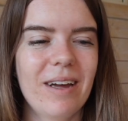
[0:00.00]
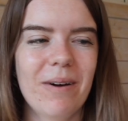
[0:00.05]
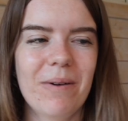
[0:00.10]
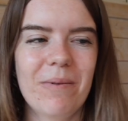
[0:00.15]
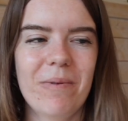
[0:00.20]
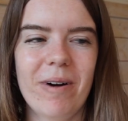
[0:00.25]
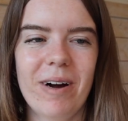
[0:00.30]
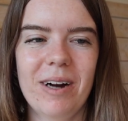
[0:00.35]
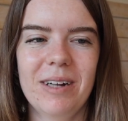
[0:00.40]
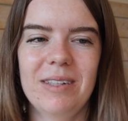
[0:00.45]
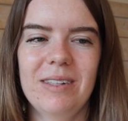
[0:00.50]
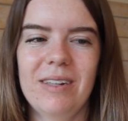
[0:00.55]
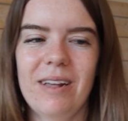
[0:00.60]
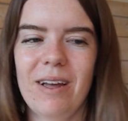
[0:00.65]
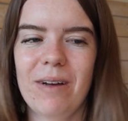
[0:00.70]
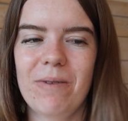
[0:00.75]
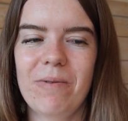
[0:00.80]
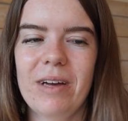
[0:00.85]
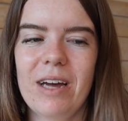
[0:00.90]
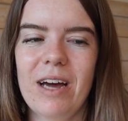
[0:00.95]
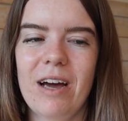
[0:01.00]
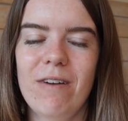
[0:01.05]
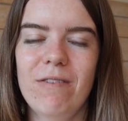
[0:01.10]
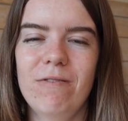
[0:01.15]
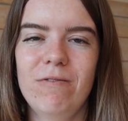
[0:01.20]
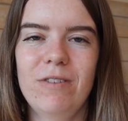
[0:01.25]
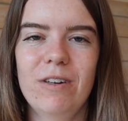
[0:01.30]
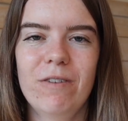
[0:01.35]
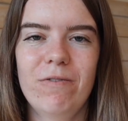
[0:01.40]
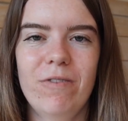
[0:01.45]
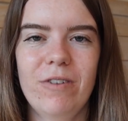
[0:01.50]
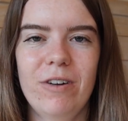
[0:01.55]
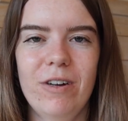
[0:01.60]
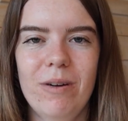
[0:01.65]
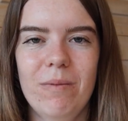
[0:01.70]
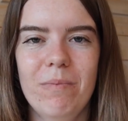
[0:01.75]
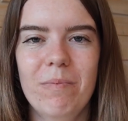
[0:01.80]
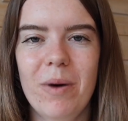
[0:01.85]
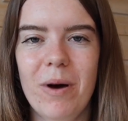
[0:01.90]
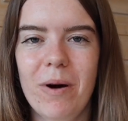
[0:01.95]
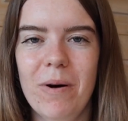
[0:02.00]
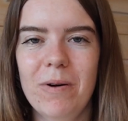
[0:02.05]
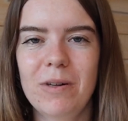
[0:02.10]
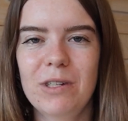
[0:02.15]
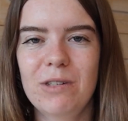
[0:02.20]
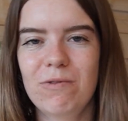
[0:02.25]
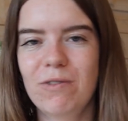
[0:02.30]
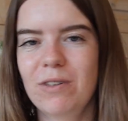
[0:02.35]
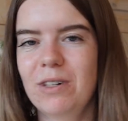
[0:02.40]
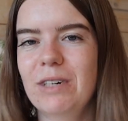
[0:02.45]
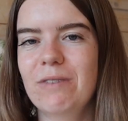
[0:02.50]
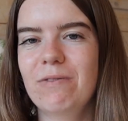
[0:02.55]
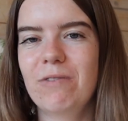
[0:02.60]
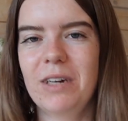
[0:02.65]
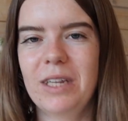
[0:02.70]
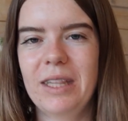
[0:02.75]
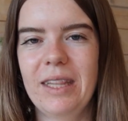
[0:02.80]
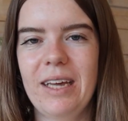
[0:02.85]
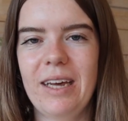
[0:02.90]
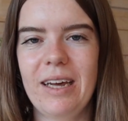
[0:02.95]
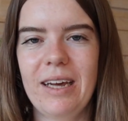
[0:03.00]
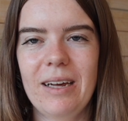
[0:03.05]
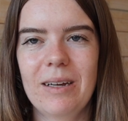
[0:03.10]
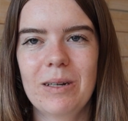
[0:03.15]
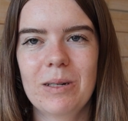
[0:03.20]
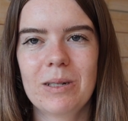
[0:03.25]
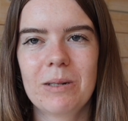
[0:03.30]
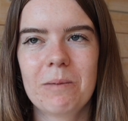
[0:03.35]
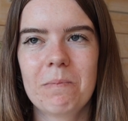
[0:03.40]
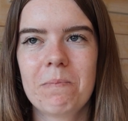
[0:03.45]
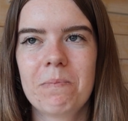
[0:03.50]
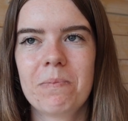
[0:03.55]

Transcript: where it's like we have different modes for different things.